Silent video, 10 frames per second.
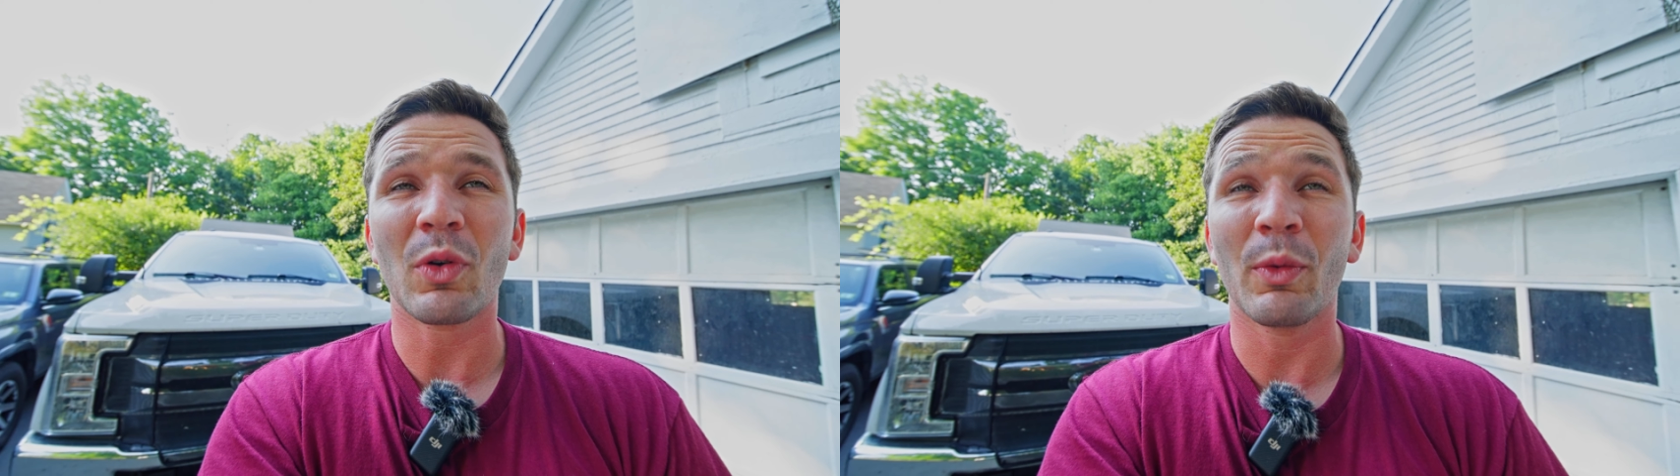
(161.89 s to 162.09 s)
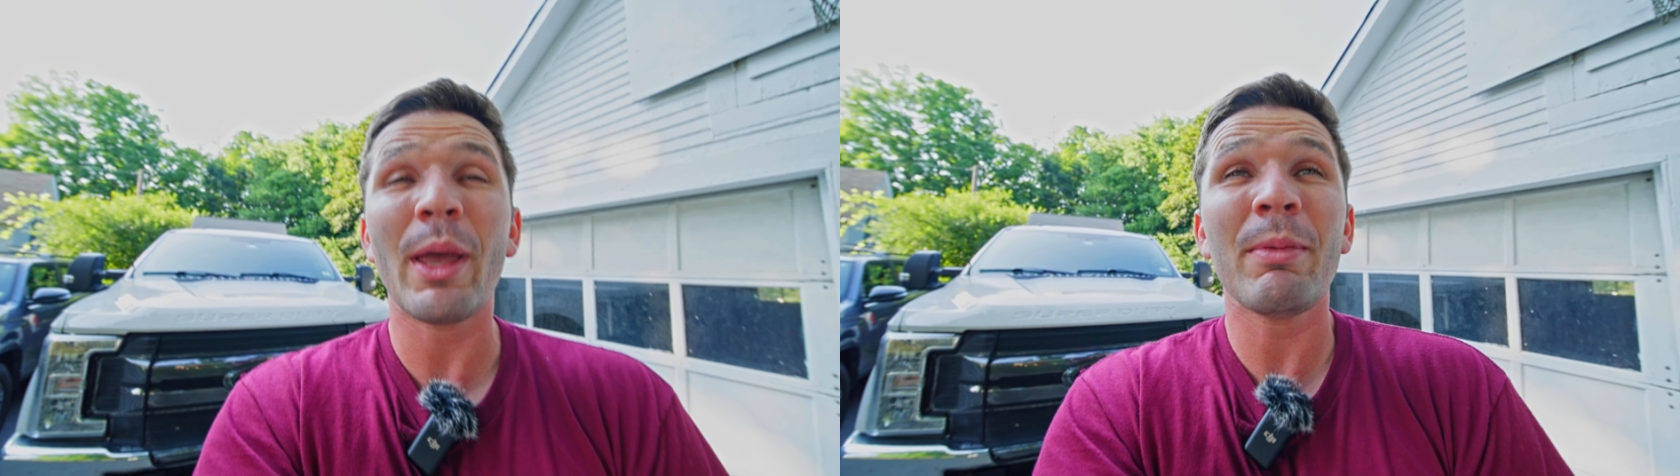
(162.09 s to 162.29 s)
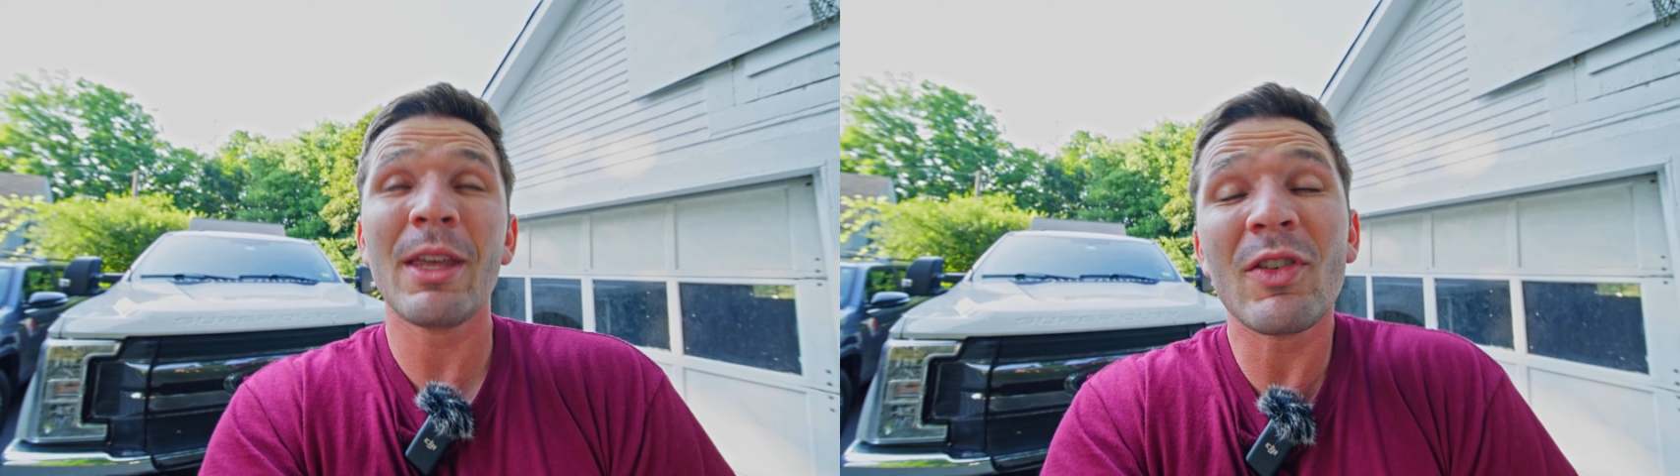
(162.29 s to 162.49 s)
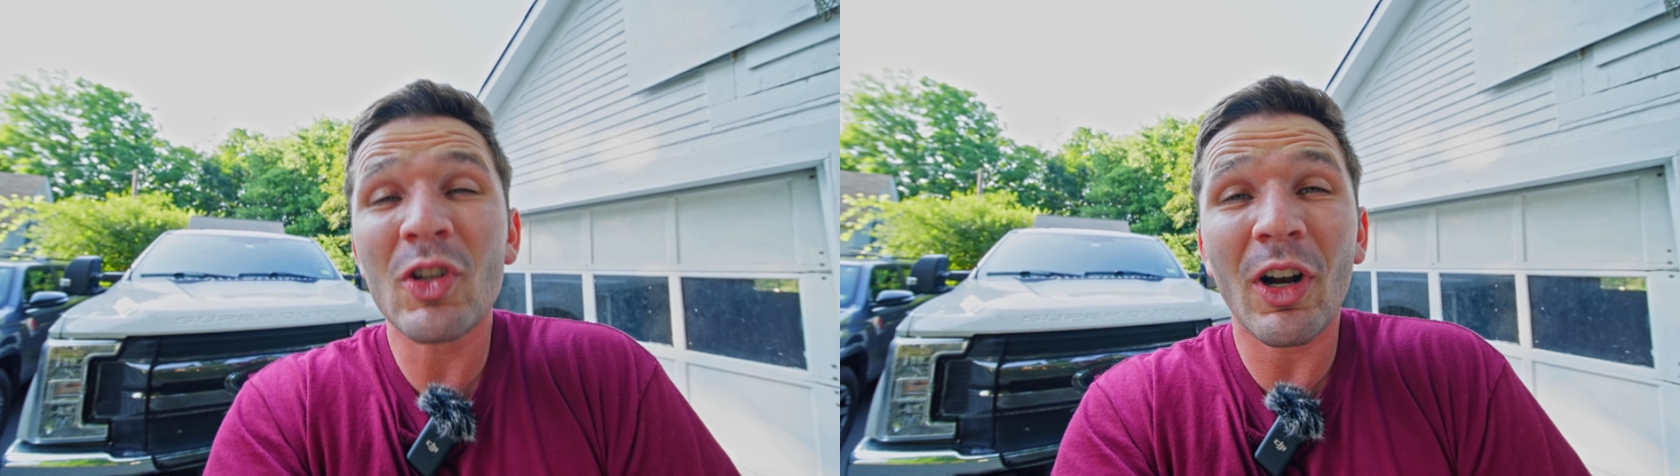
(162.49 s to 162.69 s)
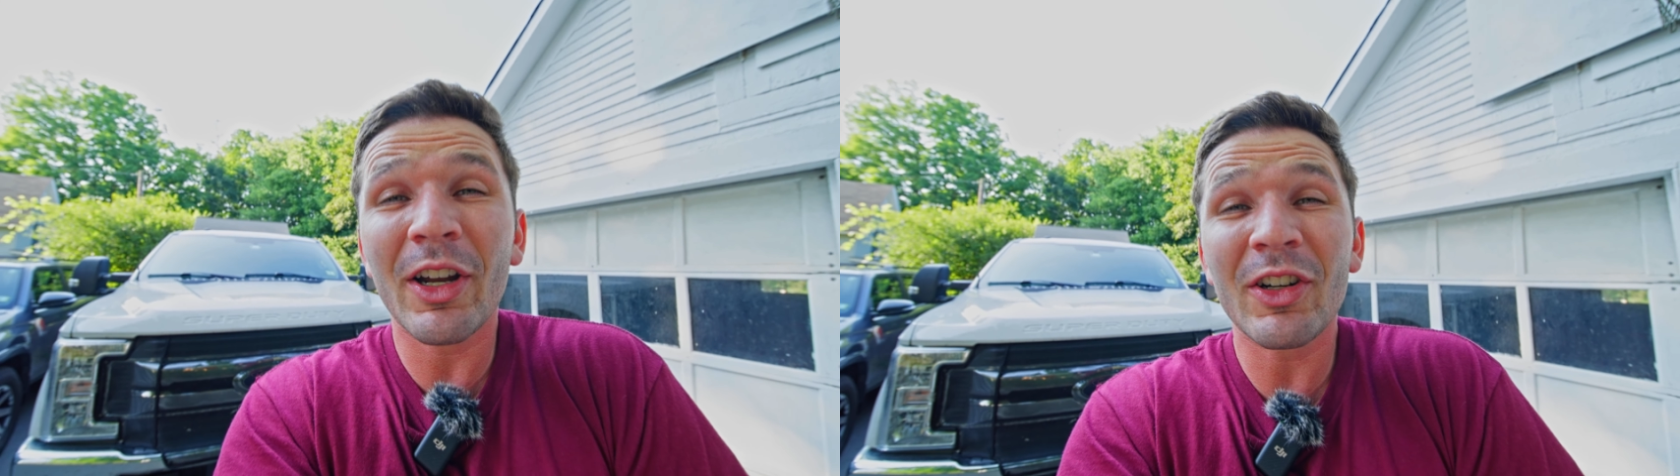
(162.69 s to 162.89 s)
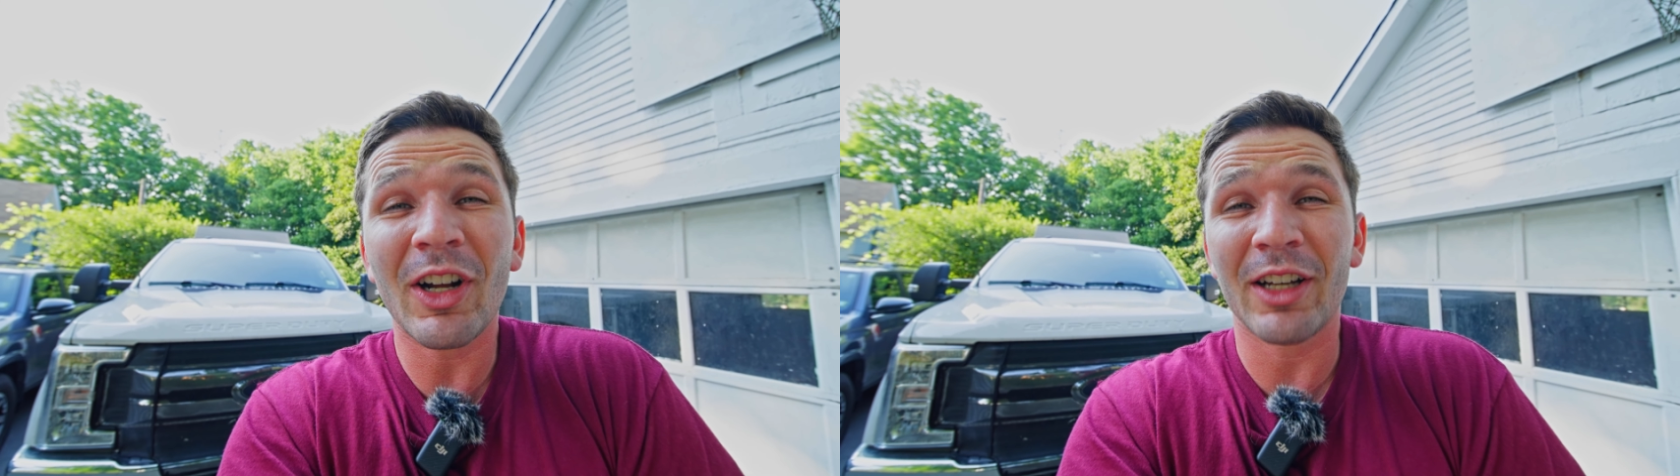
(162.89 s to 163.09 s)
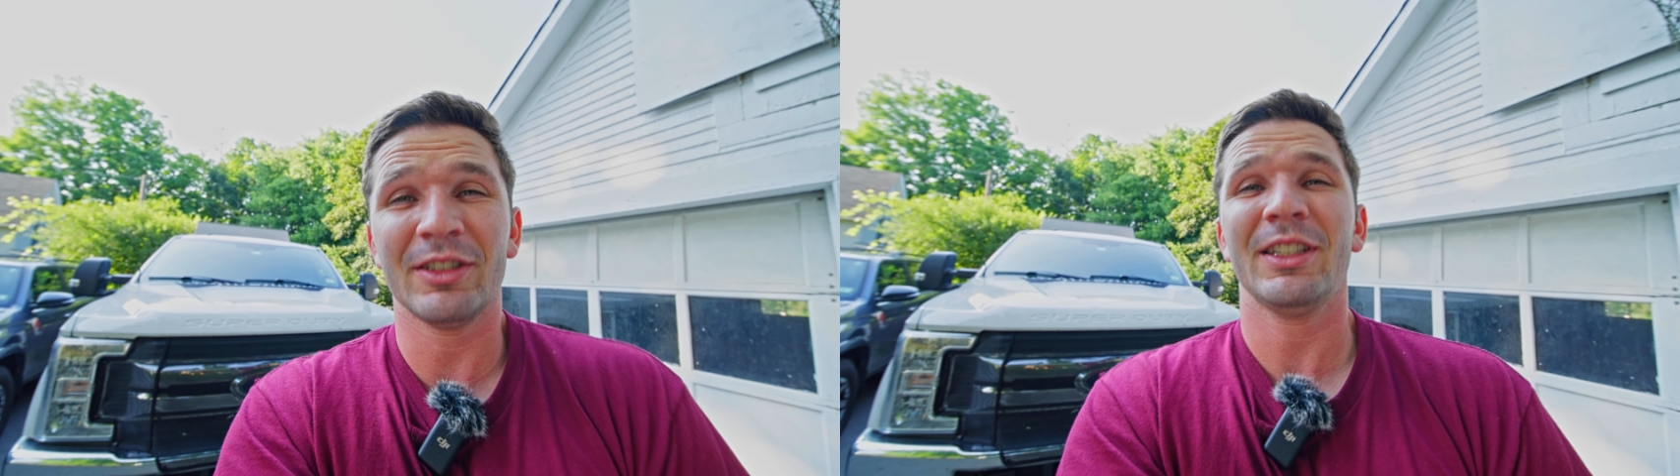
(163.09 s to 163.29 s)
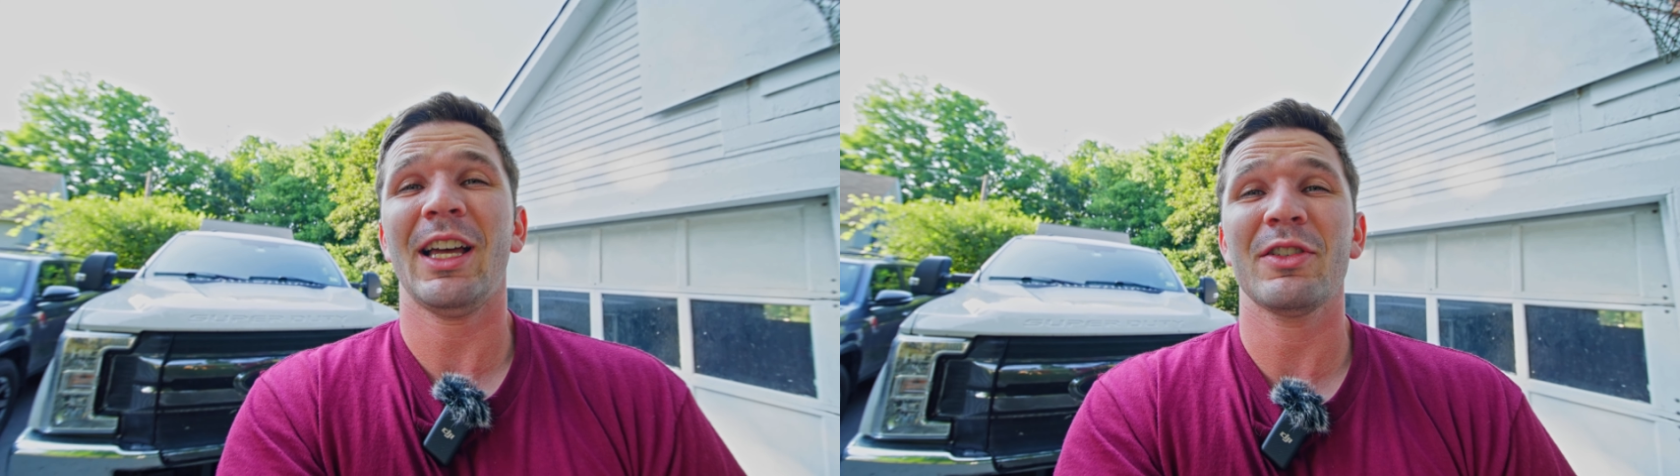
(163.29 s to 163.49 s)
or maybe even you're under
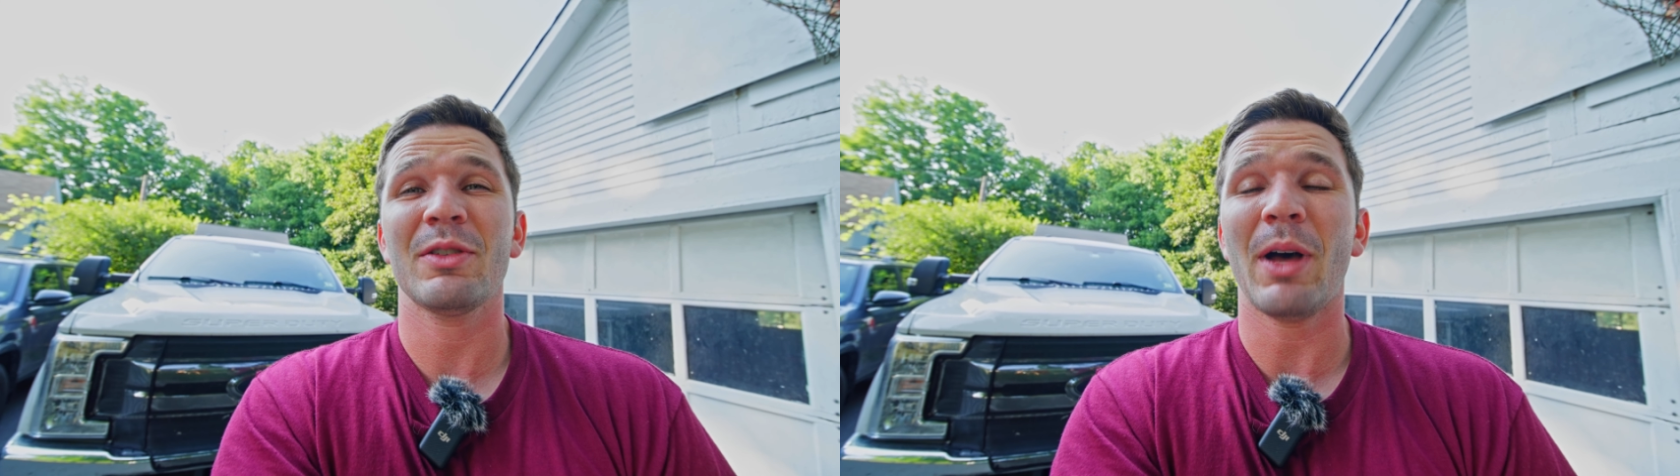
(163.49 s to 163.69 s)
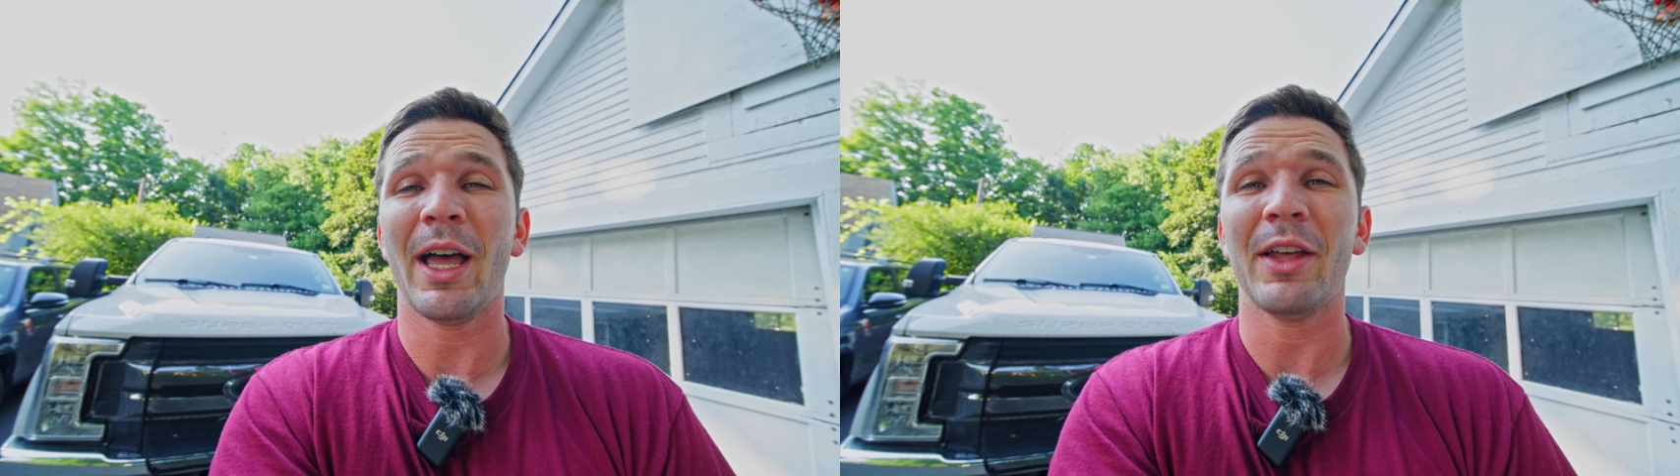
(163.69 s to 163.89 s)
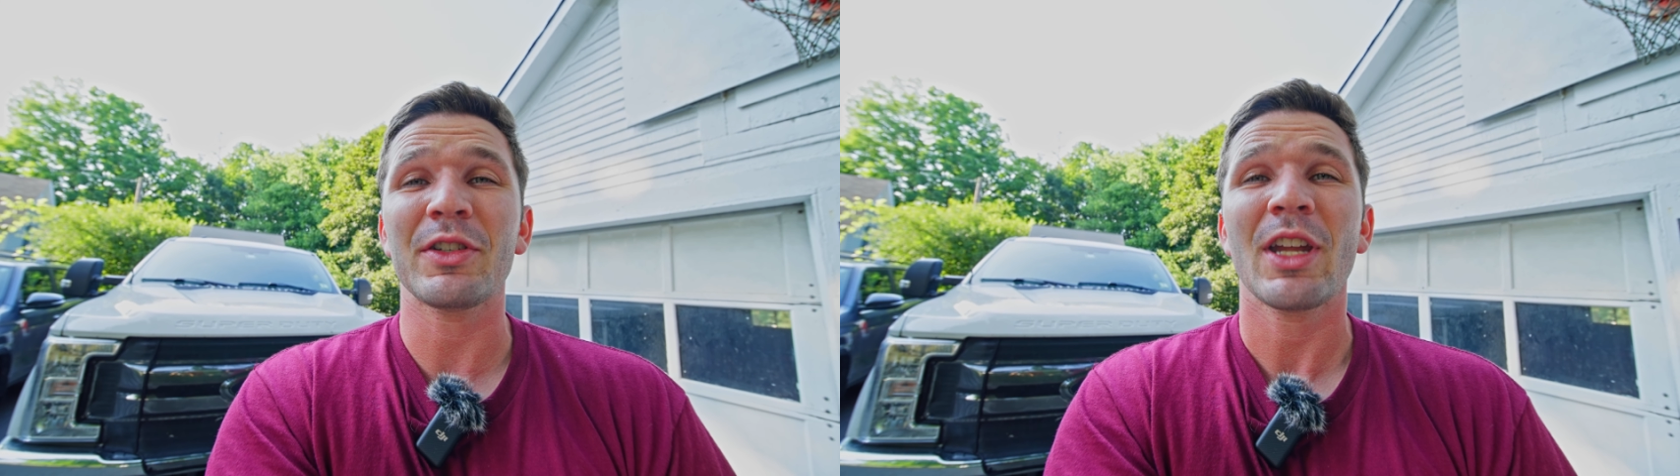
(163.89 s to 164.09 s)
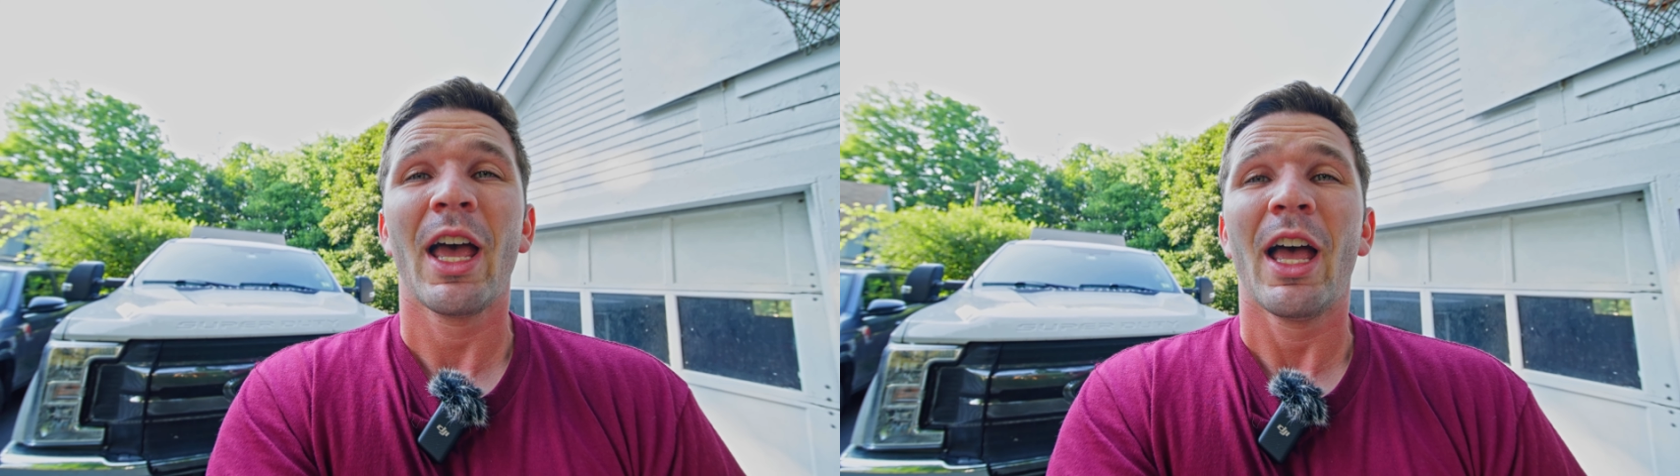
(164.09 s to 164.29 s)
100,000 miles,